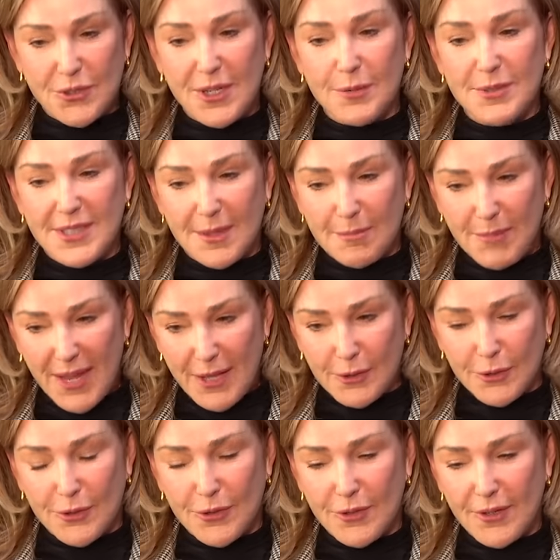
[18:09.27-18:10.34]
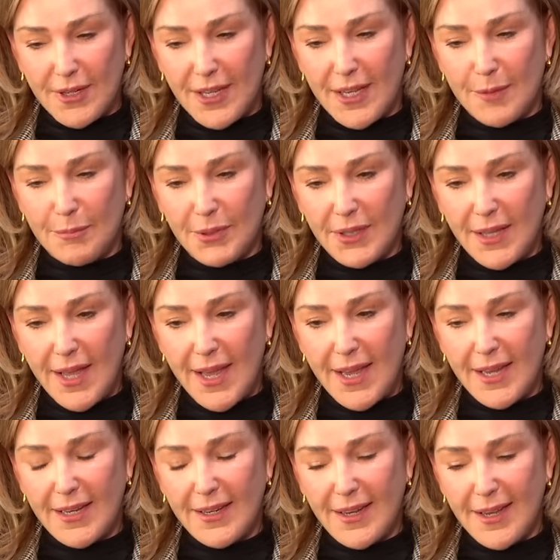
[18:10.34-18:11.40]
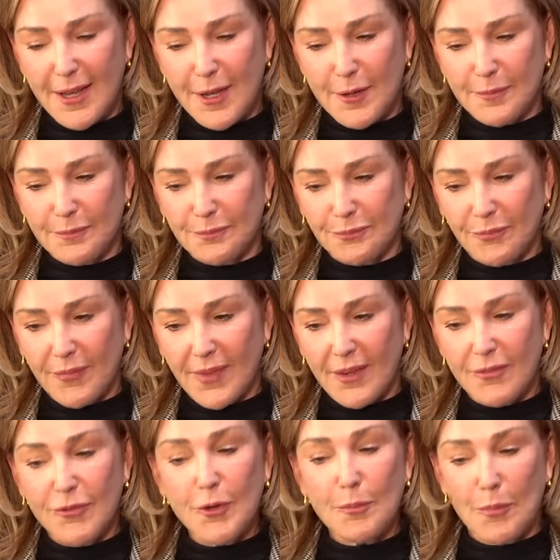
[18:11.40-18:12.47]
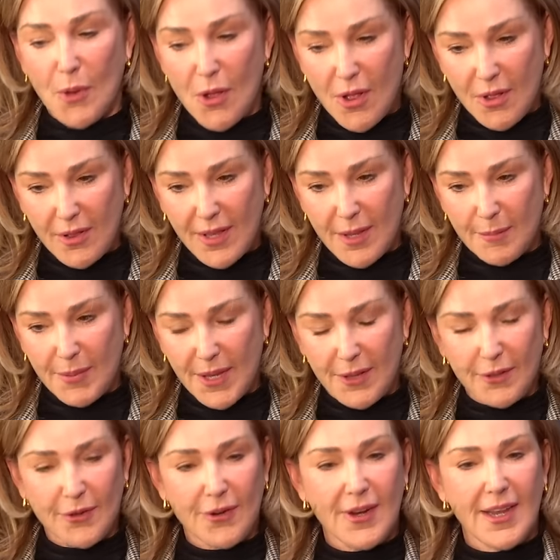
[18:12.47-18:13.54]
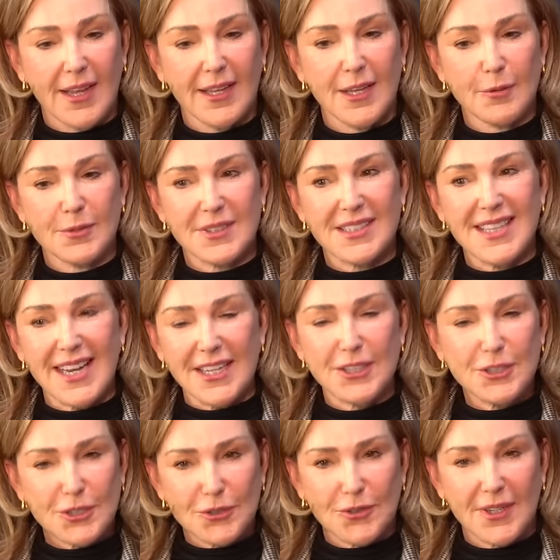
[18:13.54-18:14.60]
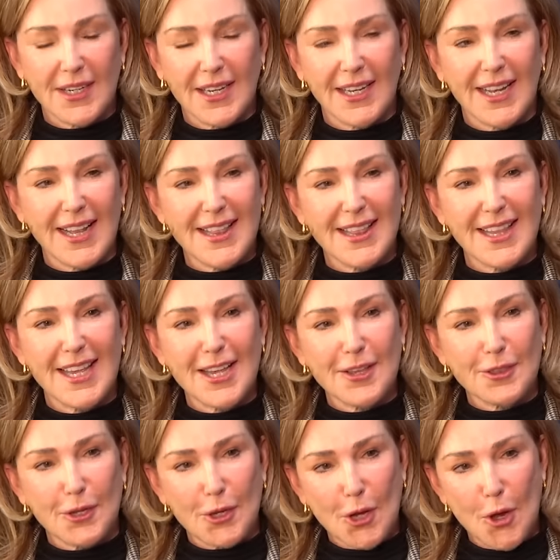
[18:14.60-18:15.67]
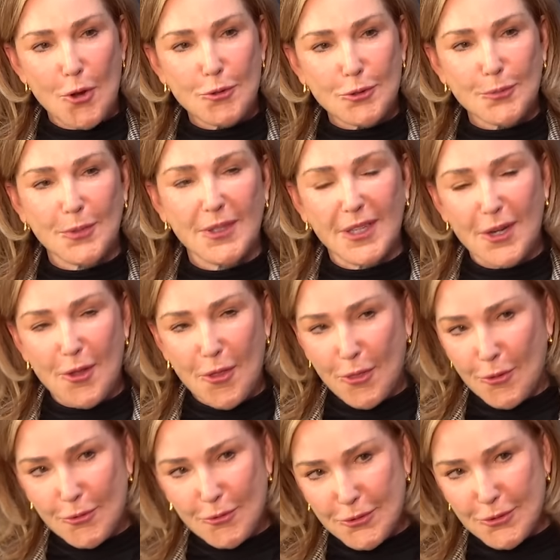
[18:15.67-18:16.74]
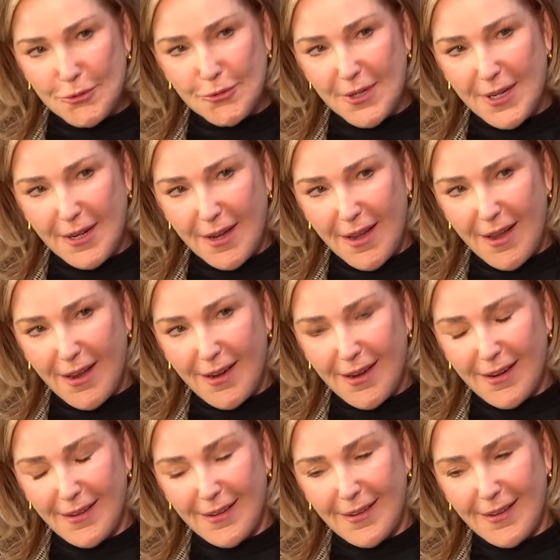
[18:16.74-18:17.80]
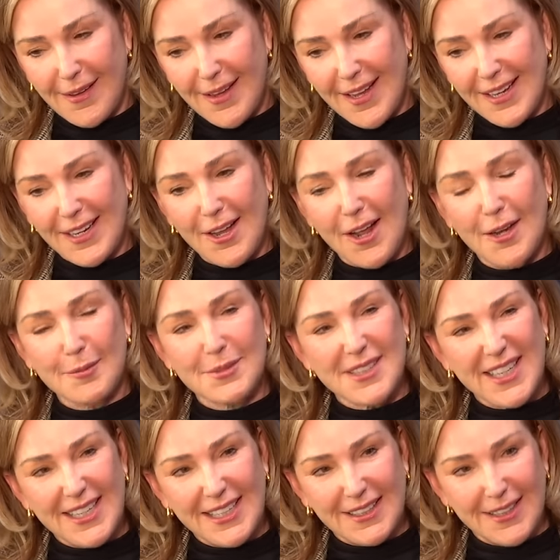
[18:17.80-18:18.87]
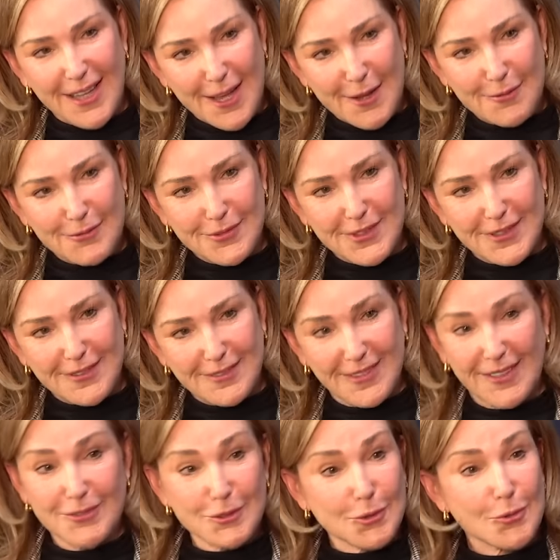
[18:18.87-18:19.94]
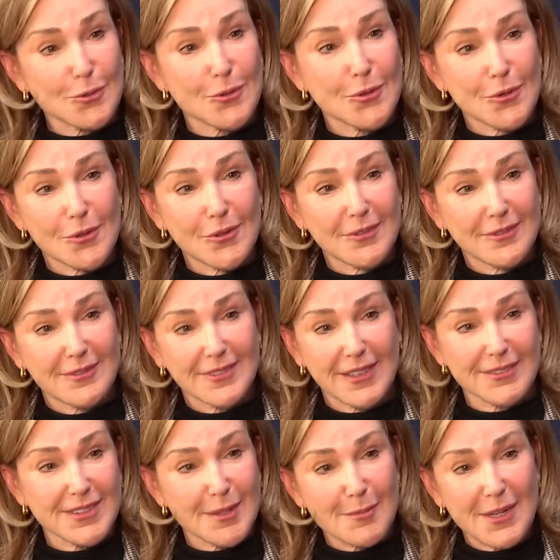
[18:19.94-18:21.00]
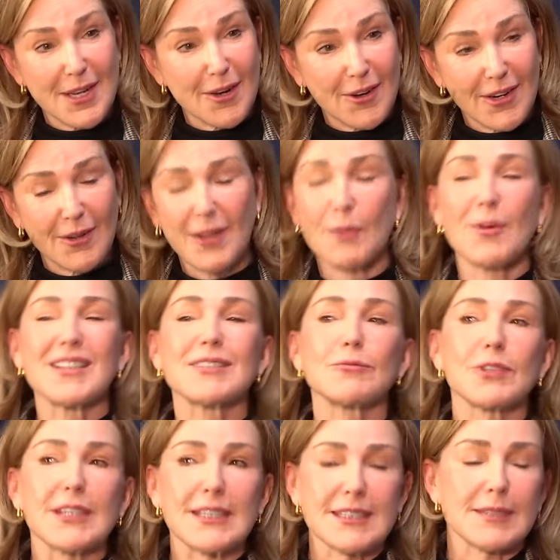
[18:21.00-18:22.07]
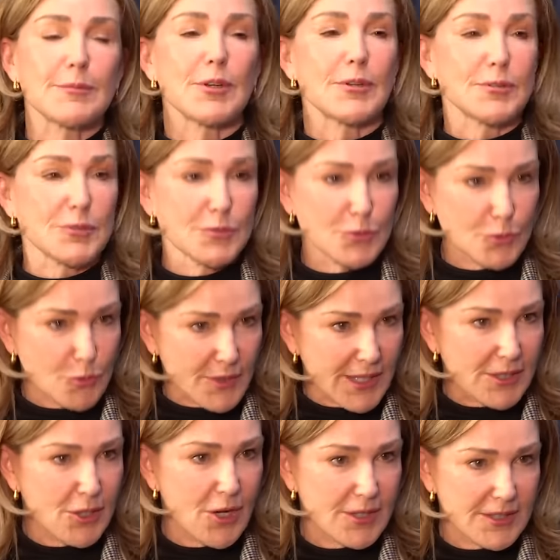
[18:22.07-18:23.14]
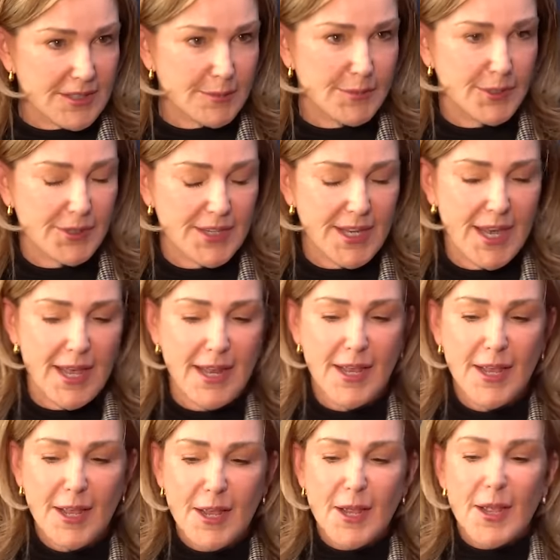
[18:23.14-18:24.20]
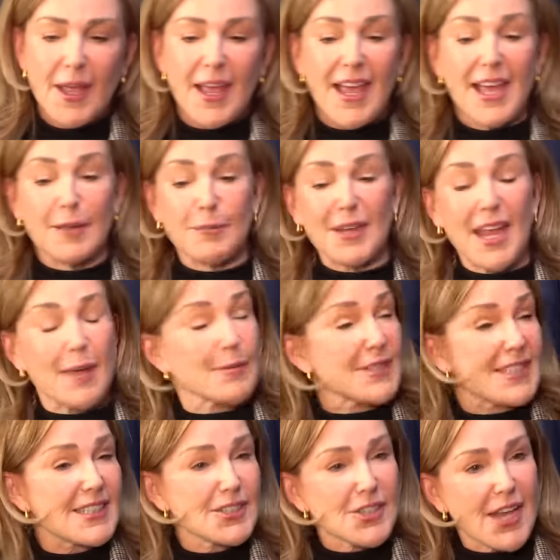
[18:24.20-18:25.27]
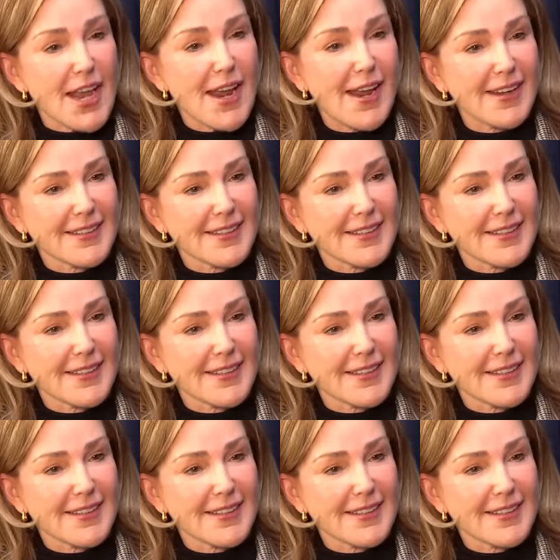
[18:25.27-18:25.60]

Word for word: He was at Baylor. He played um, football at Baylor and he was second string. And I think the coach put in a third string guy and he got upset and he left. Left school, left seminary. He wasn't really in seminary, he was in school. He hadn't gone to seminary yet. And became a DJ.